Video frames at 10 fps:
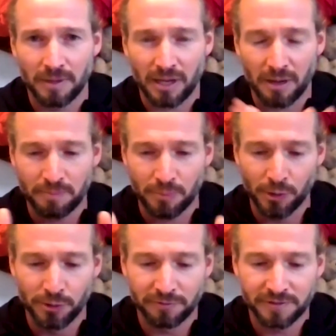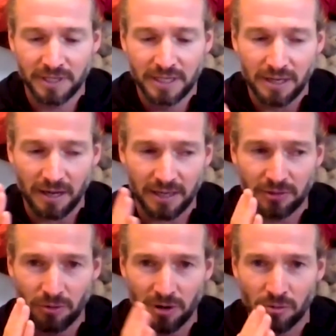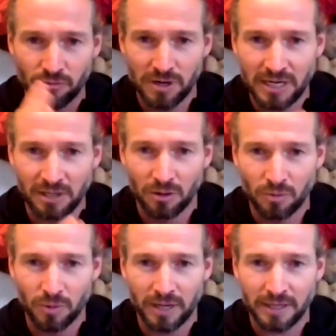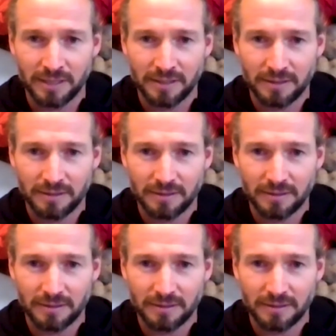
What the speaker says: Like, I proved I could run a really long way